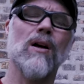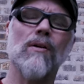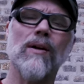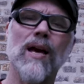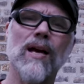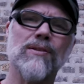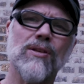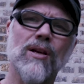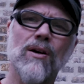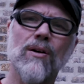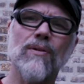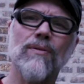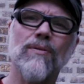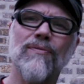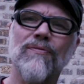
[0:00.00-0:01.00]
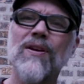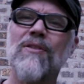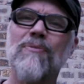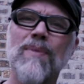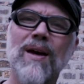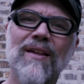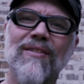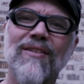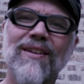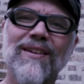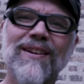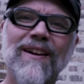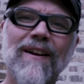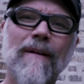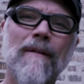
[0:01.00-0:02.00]
Okay, so fifth myth
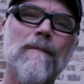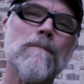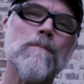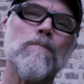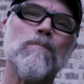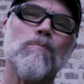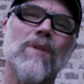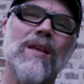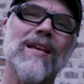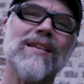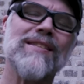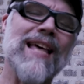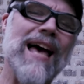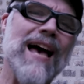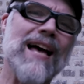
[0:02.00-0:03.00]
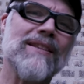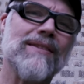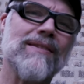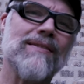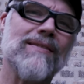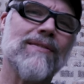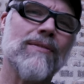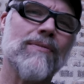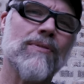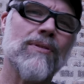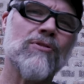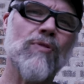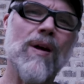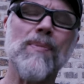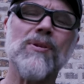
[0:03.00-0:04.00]
is that
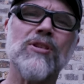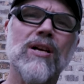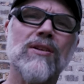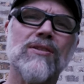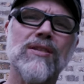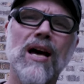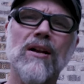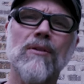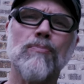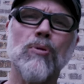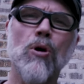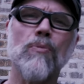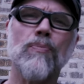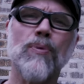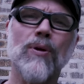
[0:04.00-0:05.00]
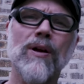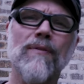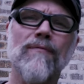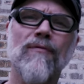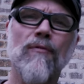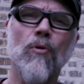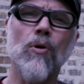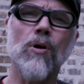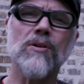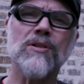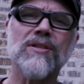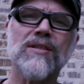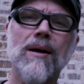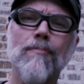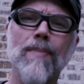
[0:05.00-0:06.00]
ceramic shell is not appropriate for
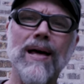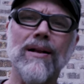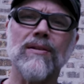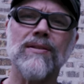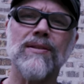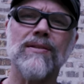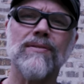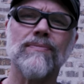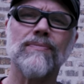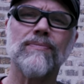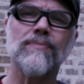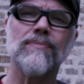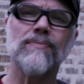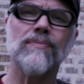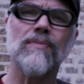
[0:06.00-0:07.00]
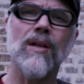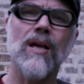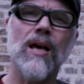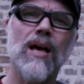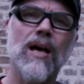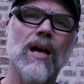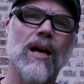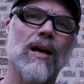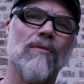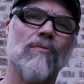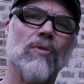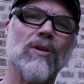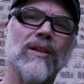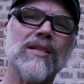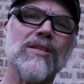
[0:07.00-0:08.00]
some metals.
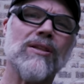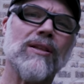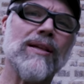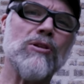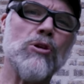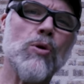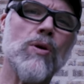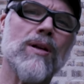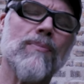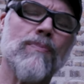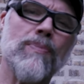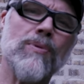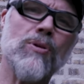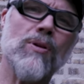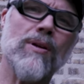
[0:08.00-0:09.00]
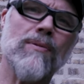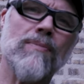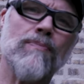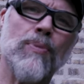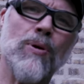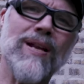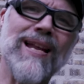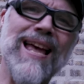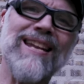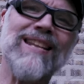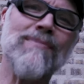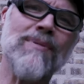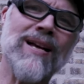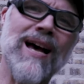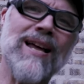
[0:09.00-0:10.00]
Realistically, you can put
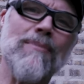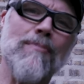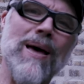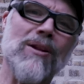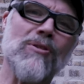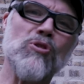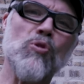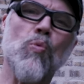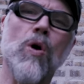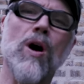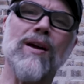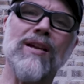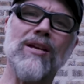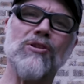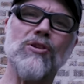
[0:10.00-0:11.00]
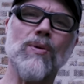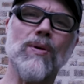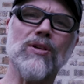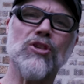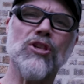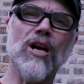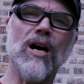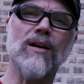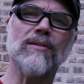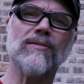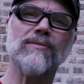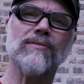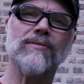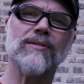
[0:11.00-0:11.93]
any kind of metal you want into a shell.